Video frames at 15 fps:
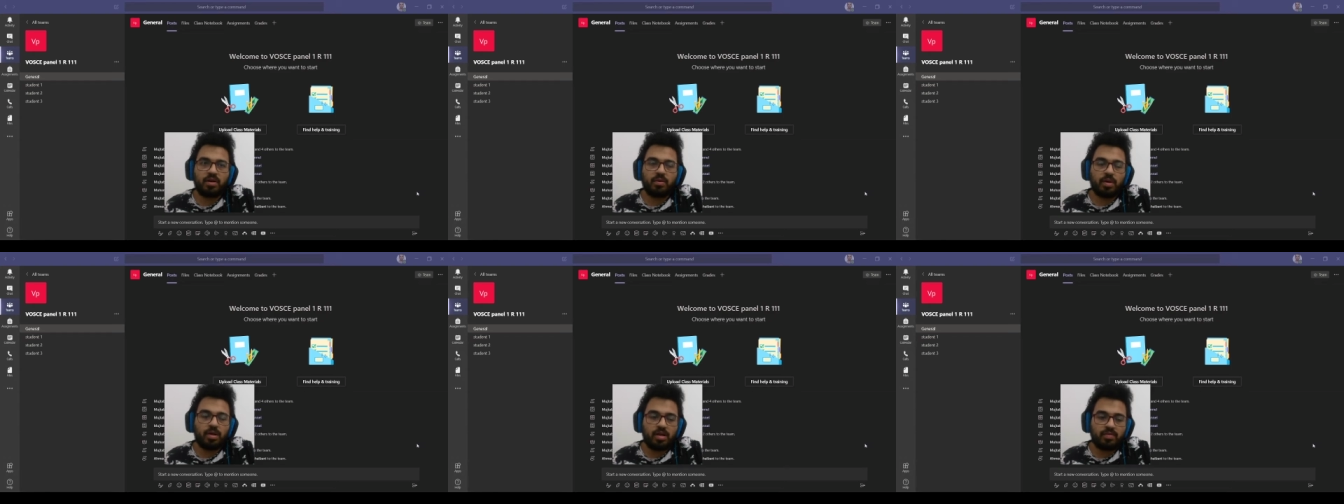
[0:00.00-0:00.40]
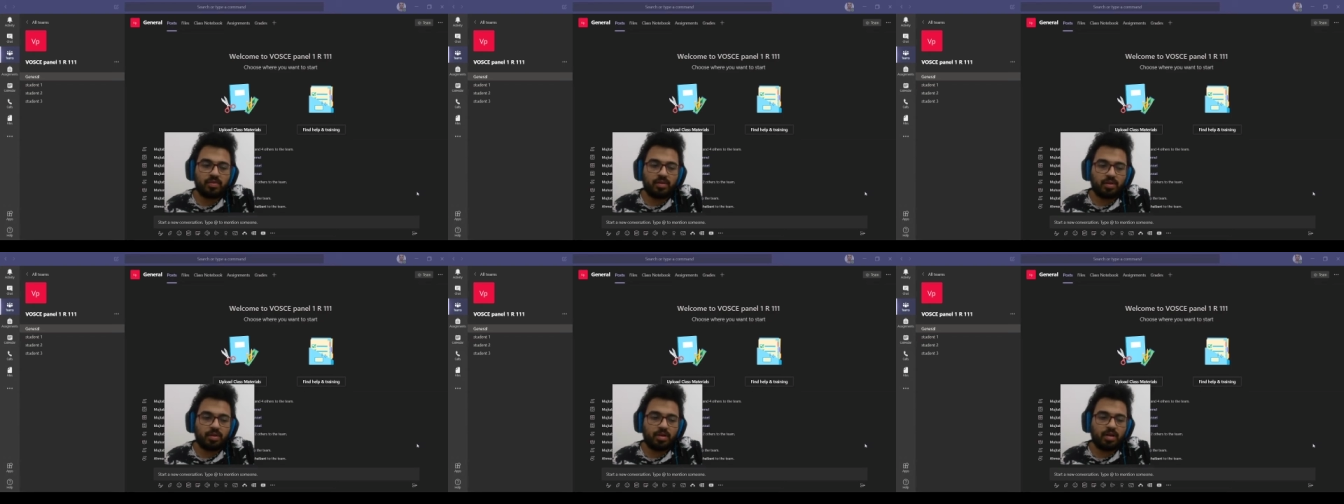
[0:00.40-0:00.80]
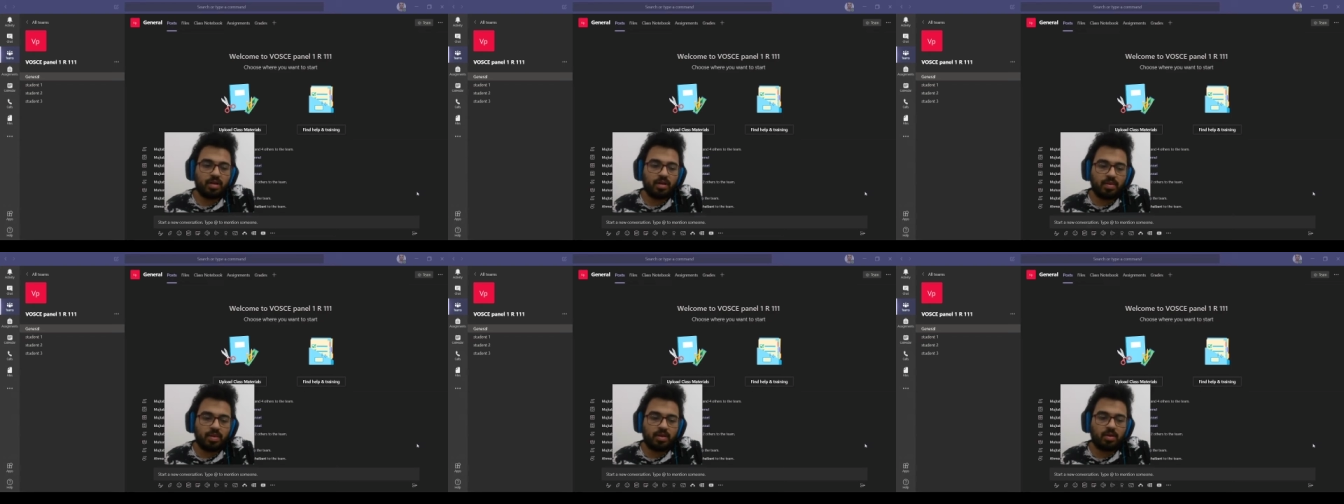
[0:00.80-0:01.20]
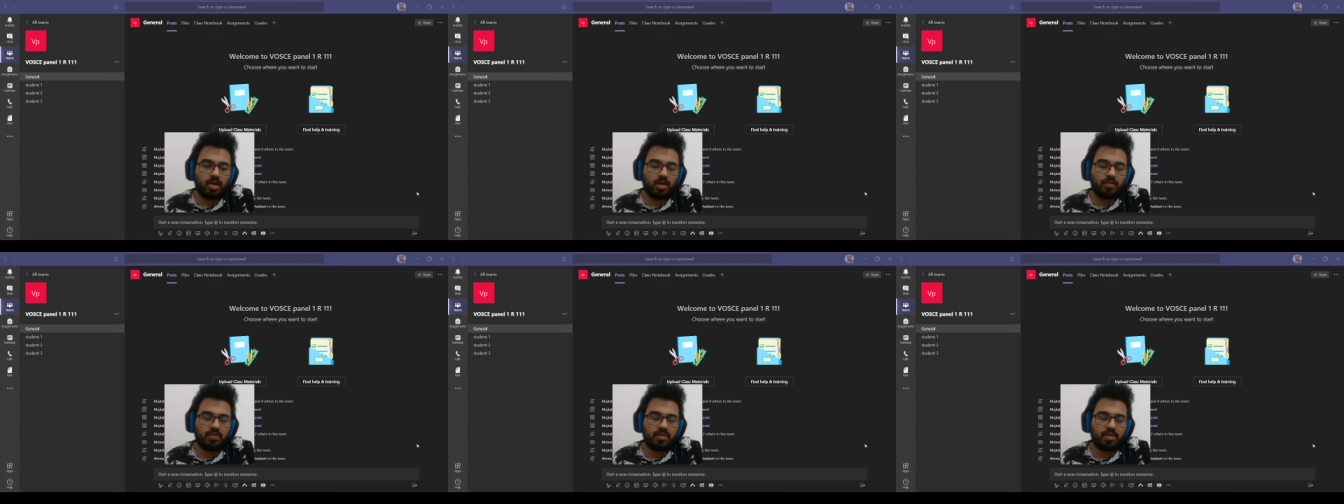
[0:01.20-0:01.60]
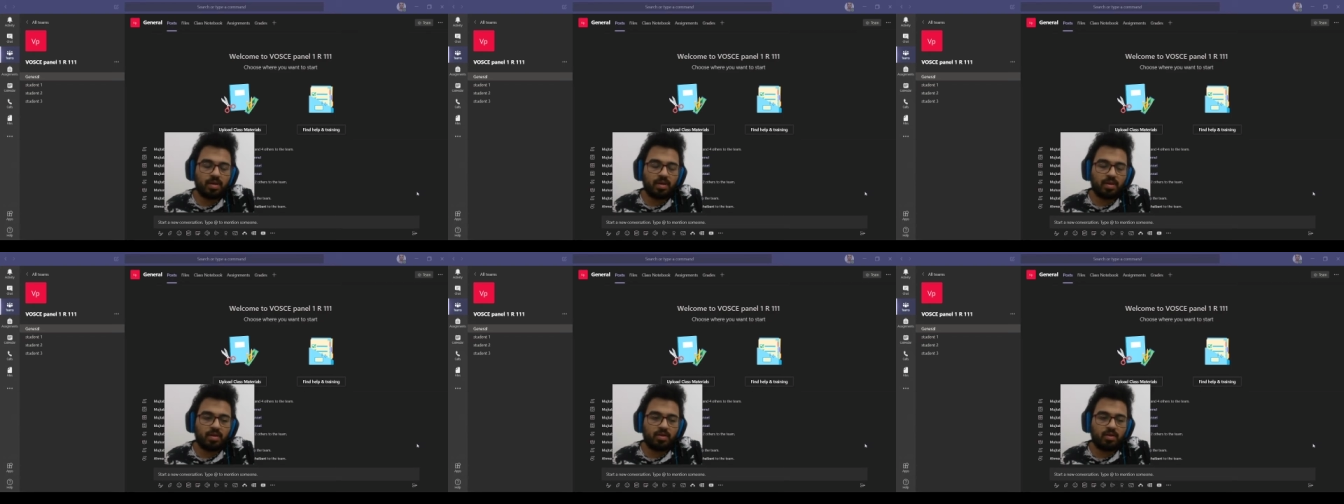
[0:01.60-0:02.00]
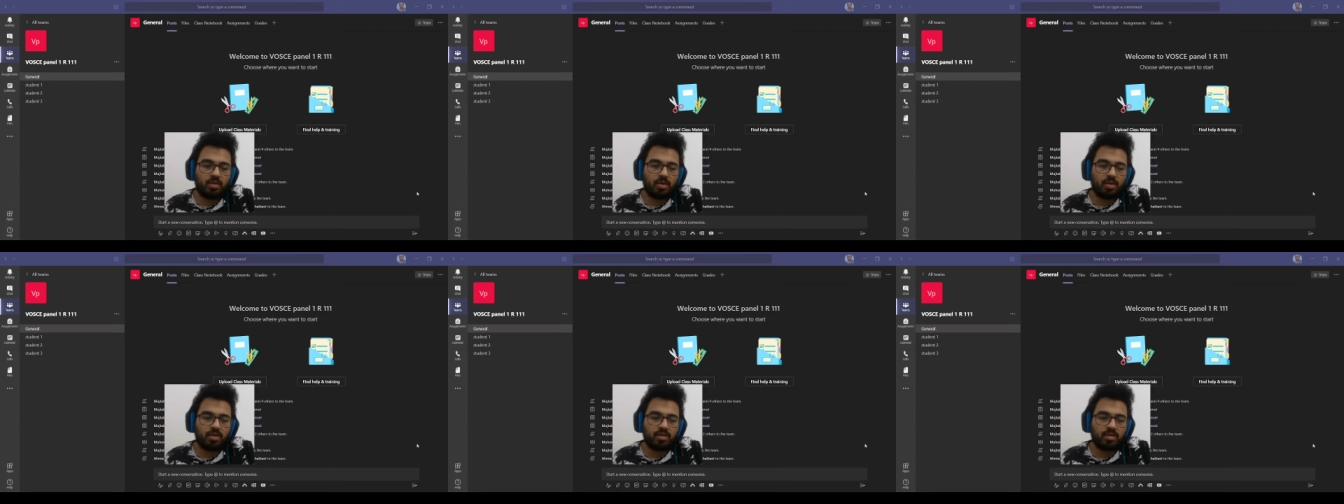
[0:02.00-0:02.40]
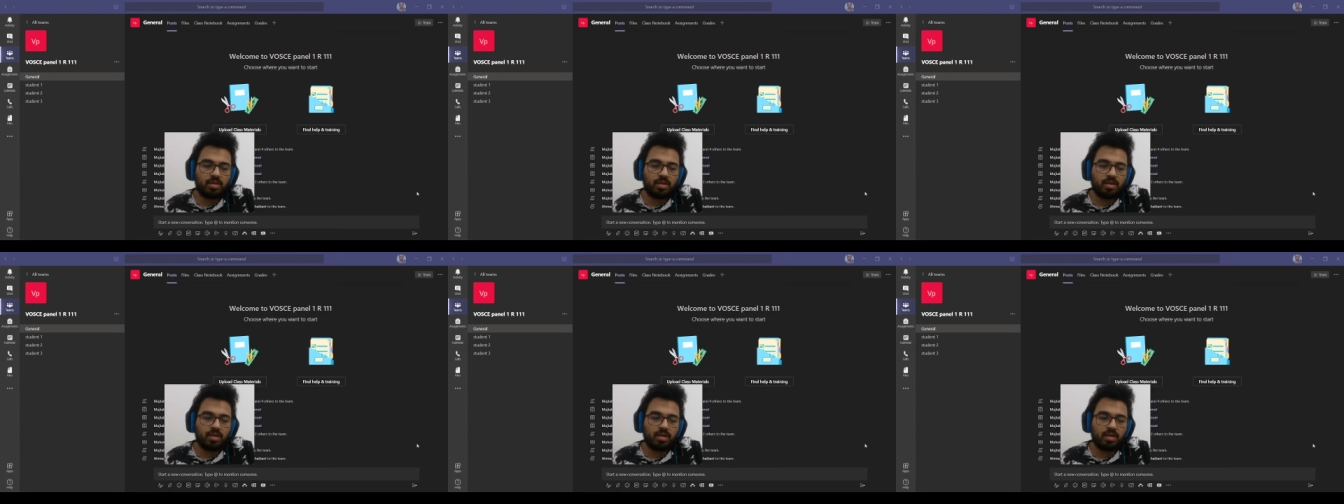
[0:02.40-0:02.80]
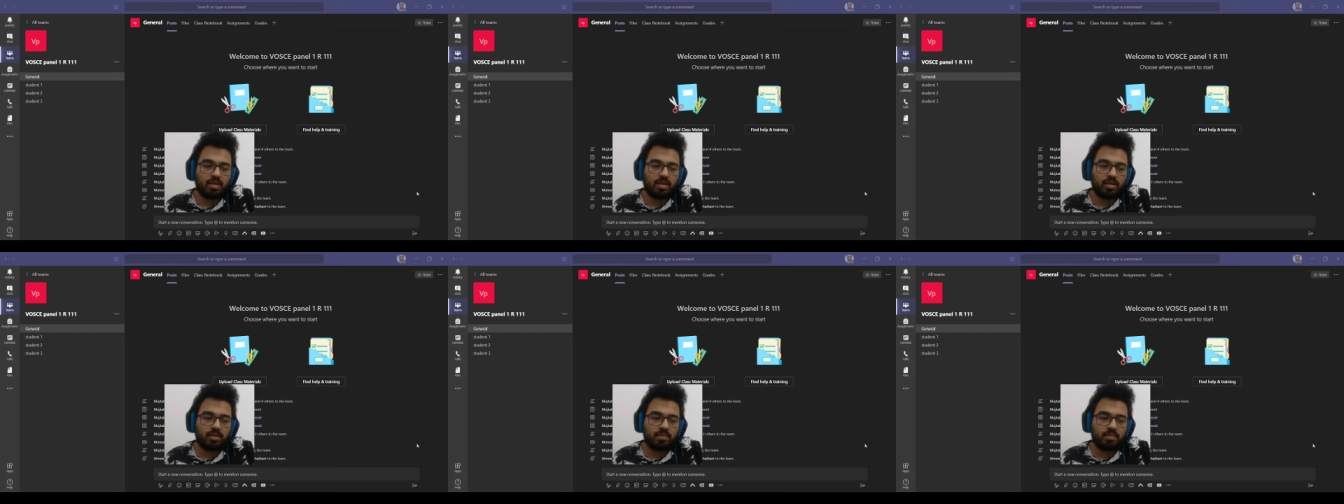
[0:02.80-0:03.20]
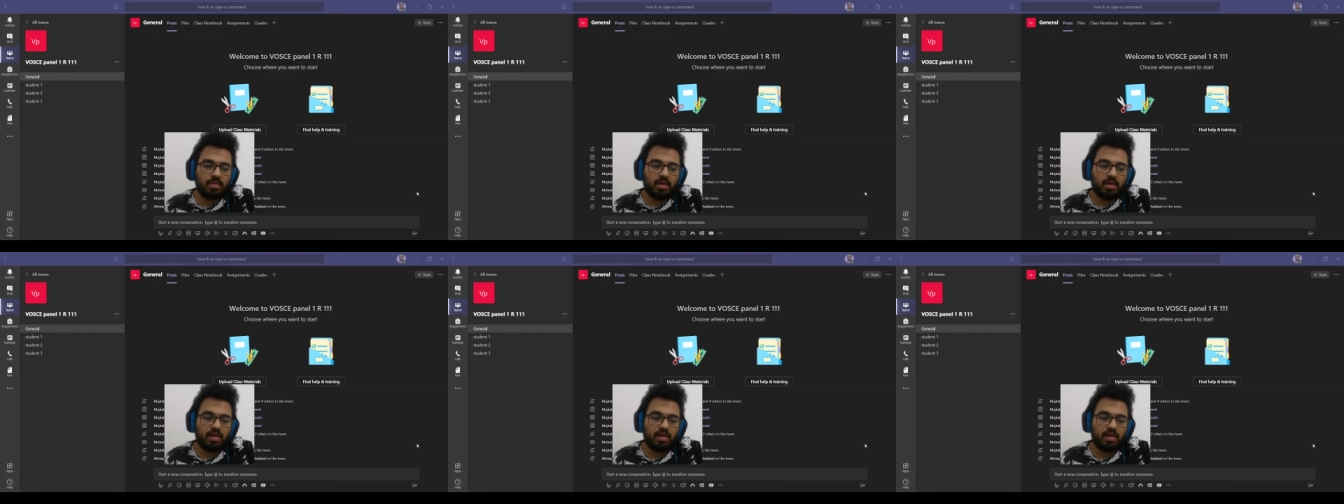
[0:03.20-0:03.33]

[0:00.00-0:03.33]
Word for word: whatever, uh, then you give the student um,